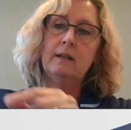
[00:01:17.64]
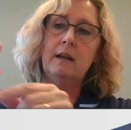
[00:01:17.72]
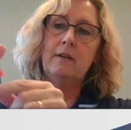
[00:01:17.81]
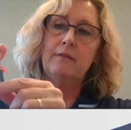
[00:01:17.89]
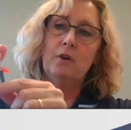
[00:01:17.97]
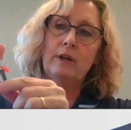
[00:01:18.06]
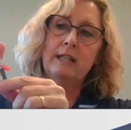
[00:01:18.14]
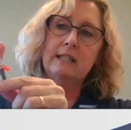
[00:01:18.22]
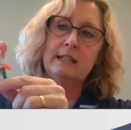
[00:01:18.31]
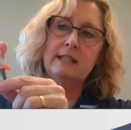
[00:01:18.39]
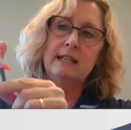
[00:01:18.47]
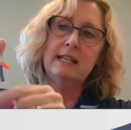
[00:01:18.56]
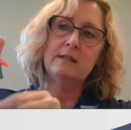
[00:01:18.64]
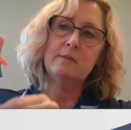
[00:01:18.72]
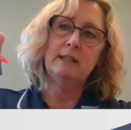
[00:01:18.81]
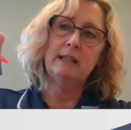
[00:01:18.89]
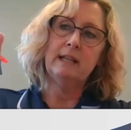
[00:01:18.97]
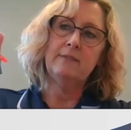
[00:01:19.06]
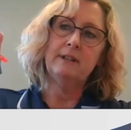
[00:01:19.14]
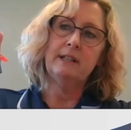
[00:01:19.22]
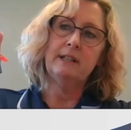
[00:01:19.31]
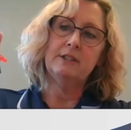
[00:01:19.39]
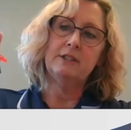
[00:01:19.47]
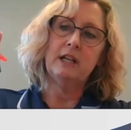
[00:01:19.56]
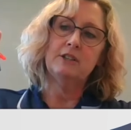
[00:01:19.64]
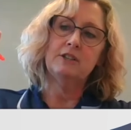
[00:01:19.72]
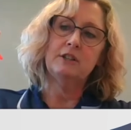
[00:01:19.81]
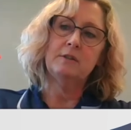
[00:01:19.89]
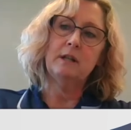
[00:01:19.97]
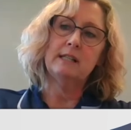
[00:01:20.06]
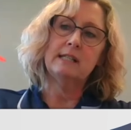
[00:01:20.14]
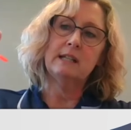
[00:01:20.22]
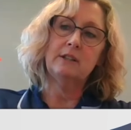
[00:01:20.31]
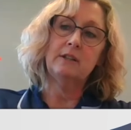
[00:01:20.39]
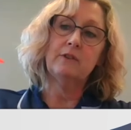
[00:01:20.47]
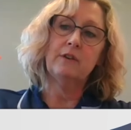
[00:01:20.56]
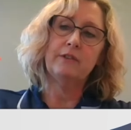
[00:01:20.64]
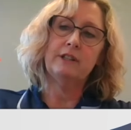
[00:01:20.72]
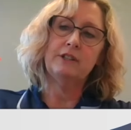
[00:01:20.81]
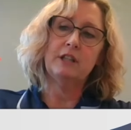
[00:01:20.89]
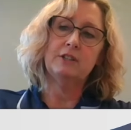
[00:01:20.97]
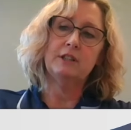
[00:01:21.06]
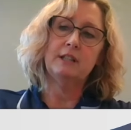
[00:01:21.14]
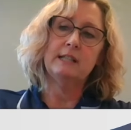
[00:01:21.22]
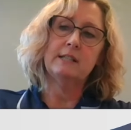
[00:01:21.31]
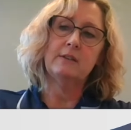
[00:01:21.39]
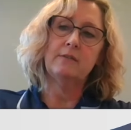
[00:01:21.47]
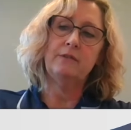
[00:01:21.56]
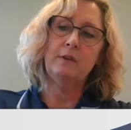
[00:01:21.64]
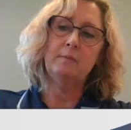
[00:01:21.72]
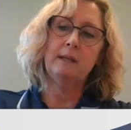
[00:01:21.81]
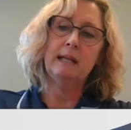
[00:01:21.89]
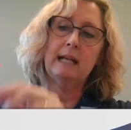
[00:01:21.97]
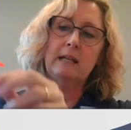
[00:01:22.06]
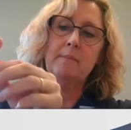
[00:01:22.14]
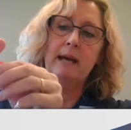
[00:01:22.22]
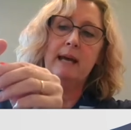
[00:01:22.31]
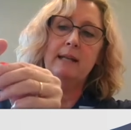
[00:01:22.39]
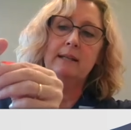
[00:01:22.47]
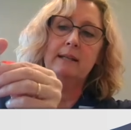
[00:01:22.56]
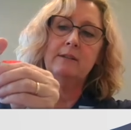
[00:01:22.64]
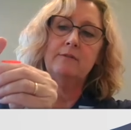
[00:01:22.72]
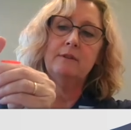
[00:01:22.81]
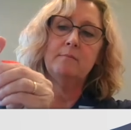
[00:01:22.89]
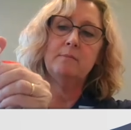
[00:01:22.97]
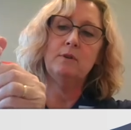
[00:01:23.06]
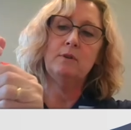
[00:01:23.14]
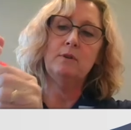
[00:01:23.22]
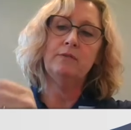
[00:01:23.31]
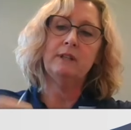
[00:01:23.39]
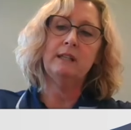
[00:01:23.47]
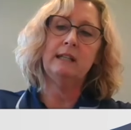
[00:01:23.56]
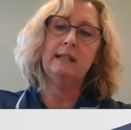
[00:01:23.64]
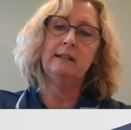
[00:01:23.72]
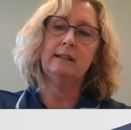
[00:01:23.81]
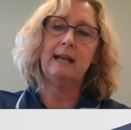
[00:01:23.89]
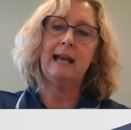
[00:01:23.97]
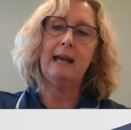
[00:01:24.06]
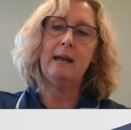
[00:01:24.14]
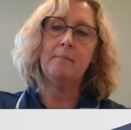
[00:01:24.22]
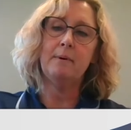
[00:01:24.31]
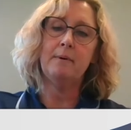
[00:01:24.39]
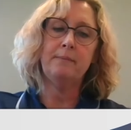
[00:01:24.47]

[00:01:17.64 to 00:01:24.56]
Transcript: Avoid this when you're giving an injection until you've got the injection in. So firmly like a pen, you remove the needle cap,